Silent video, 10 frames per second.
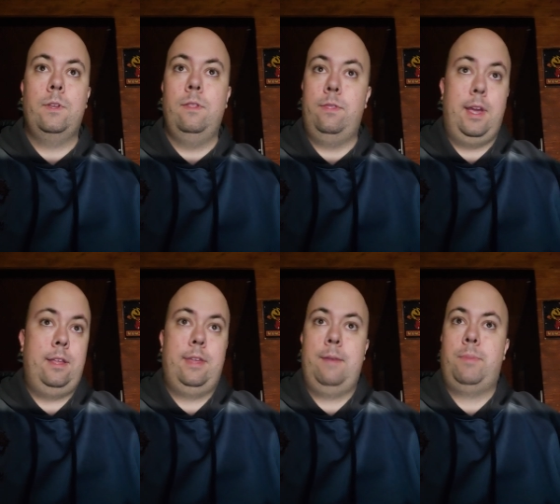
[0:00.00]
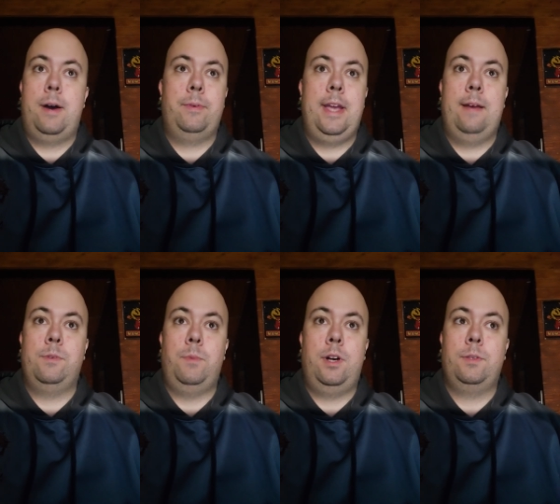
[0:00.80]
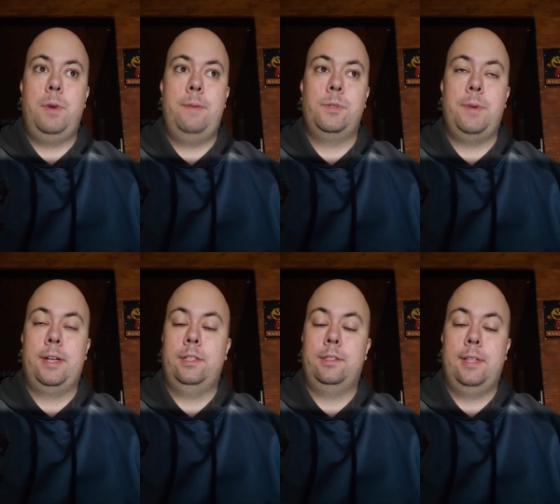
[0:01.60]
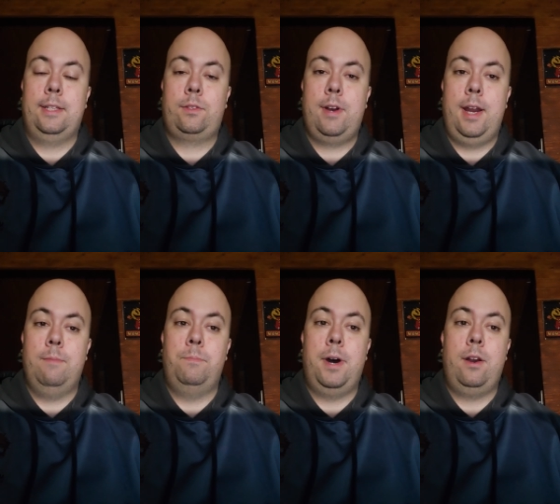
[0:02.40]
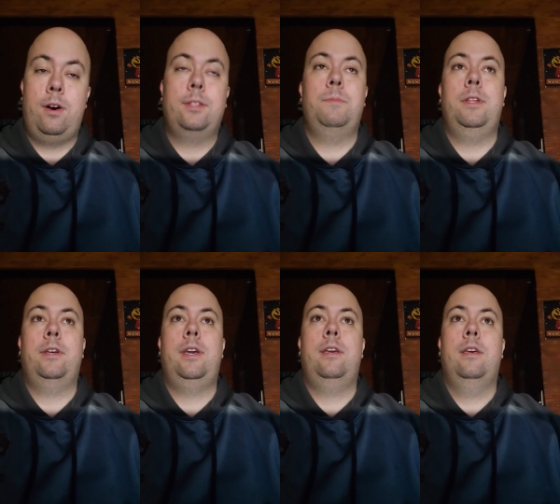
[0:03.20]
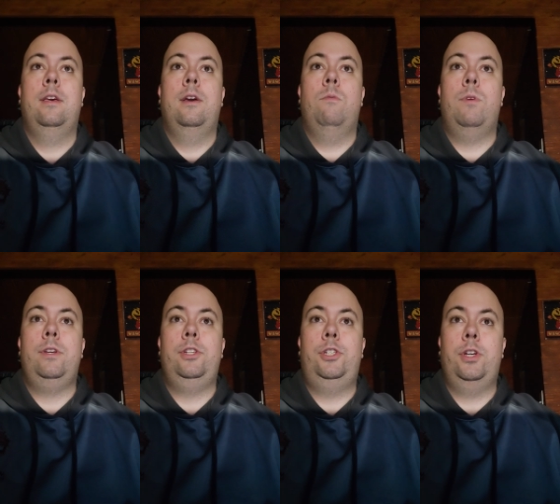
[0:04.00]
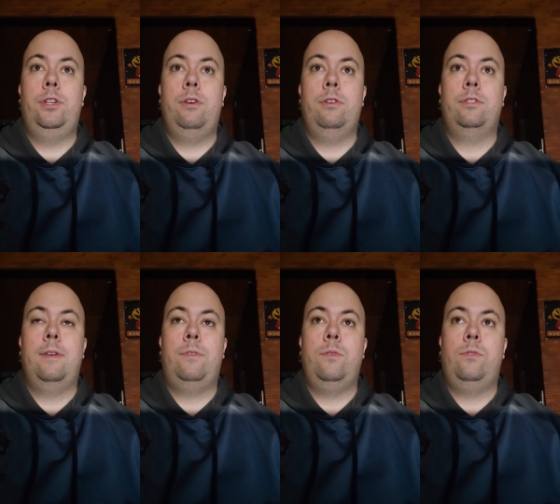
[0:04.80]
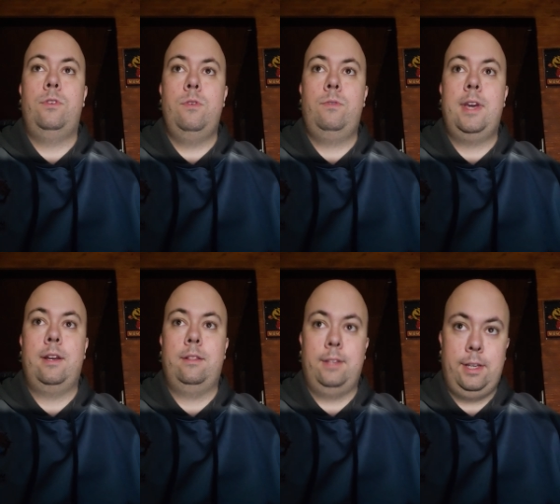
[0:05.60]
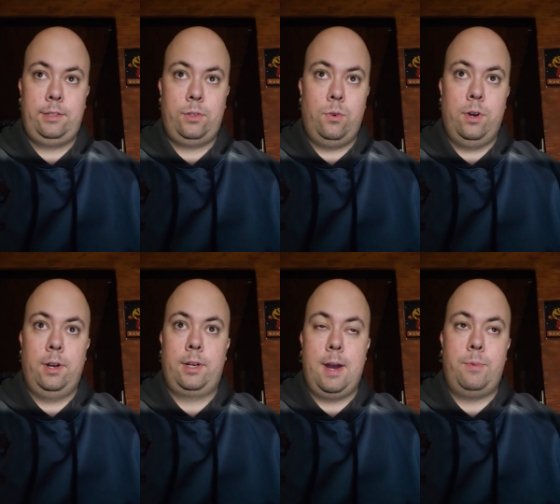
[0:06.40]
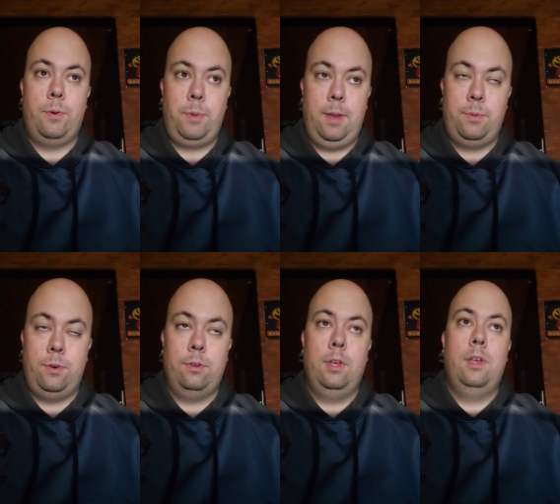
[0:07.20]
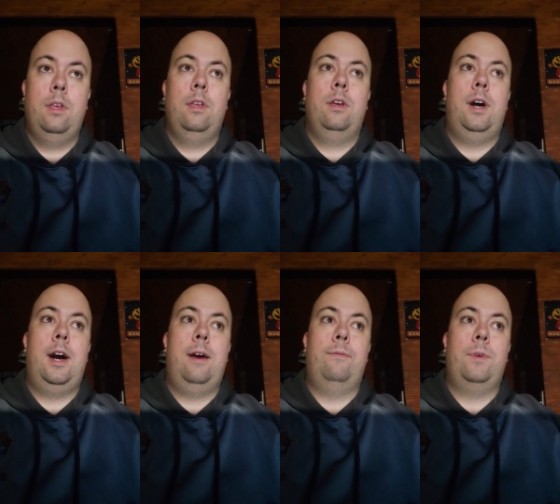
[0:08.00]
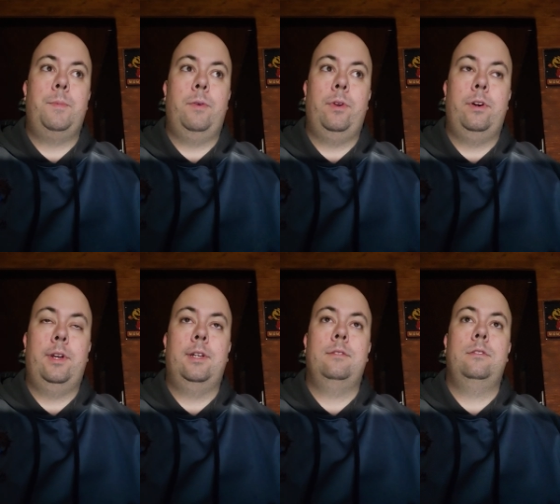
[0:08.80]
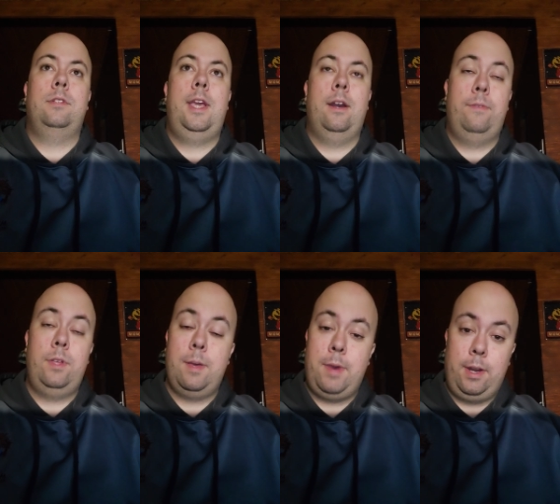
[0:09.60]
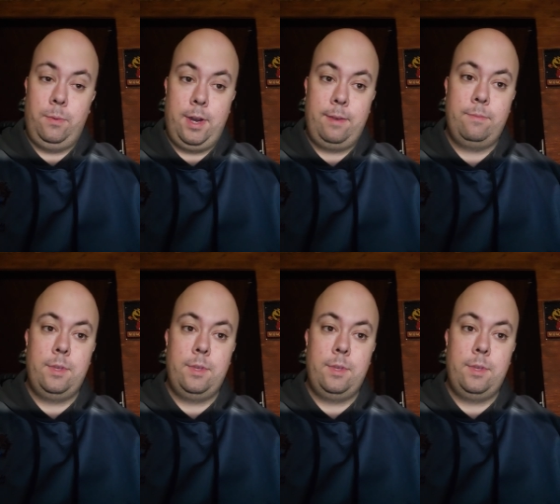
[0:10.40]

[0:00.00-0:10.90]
they probably have some awesome home inspectors, and that's great. But ultimately, what you should do is, if you do get a list or a couple of people from your realtor, interview them anyway.